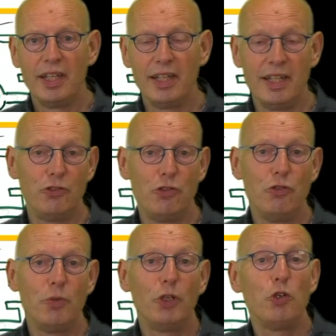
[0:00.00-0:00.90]
to
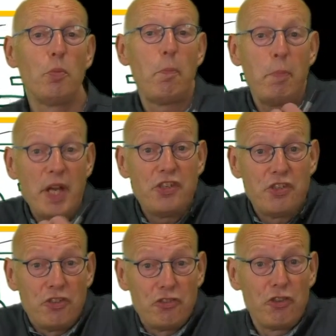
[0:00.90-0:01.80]
do a good
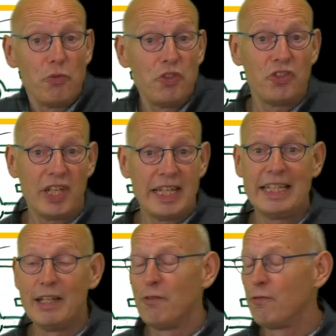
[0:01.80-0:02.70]
pitch, so to say,
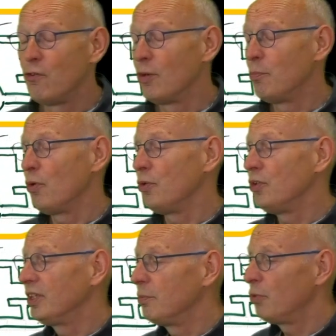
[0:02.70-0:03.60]
for the
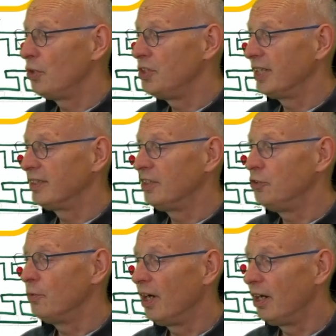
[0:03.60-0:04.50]
project that
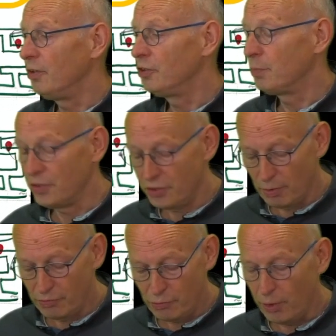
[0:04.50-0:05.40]
you are
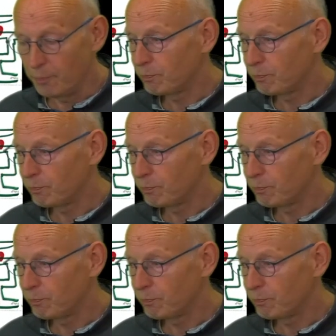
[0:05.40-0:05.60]
responsible for?